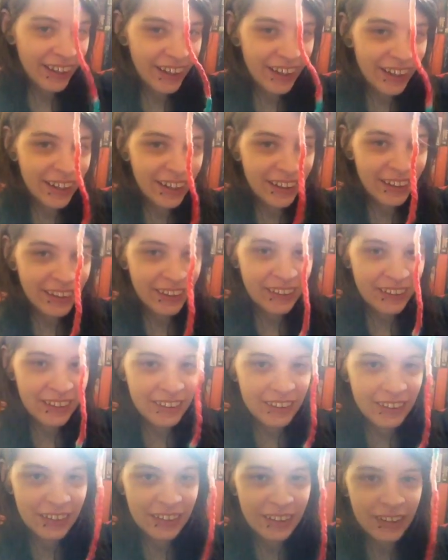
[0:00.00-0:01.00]

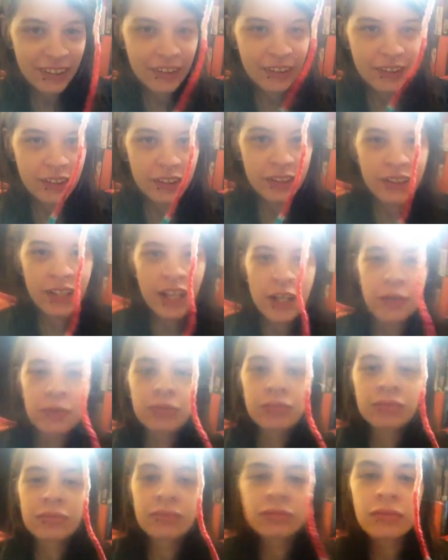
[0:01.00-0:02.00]
And, yeah.
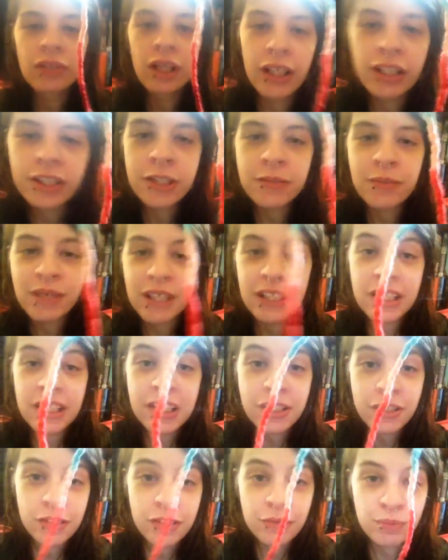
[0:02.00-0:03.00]
I like to make
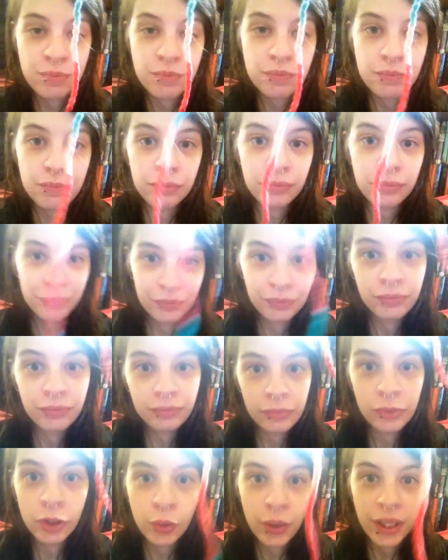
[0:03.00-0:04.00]
these. They're
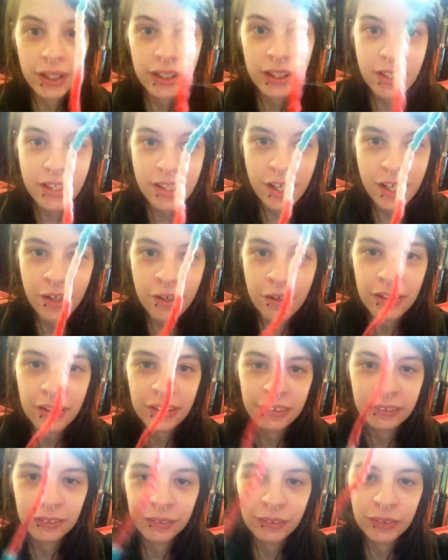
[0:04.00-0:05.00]
quick as hell
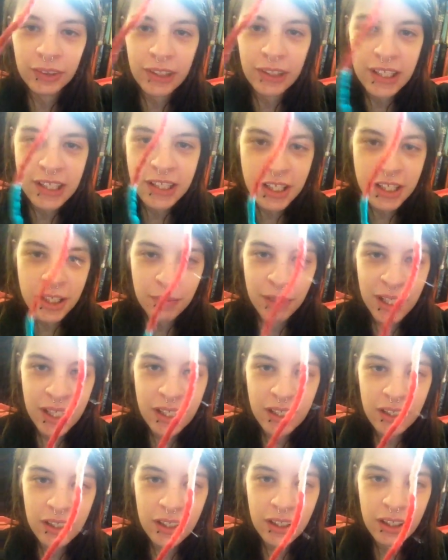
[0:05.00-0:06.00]
and easy to
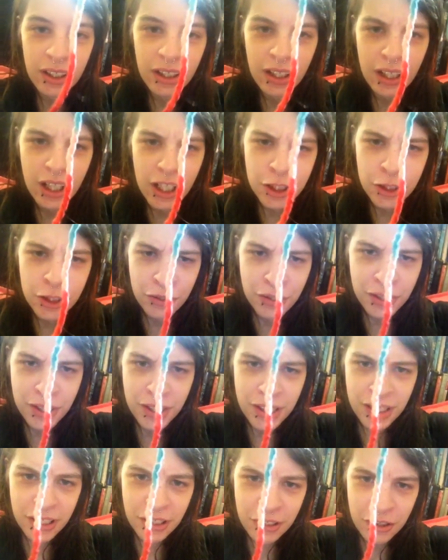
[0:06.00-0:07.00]
make. As you can
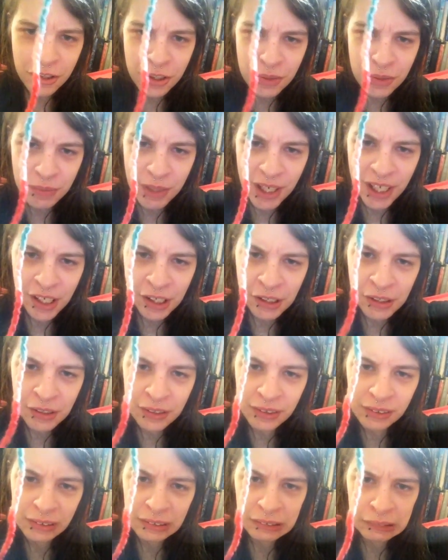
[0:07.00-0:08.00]
see, there's some
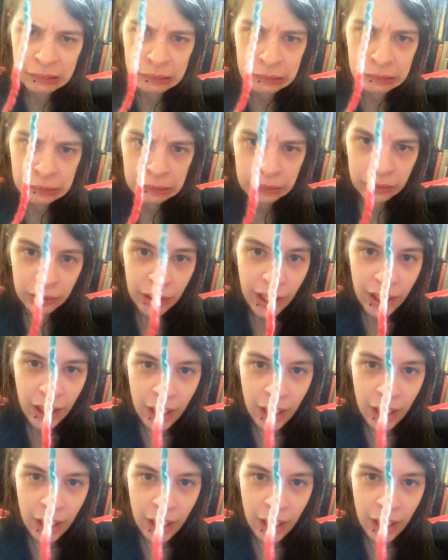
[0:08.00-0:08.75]
hair that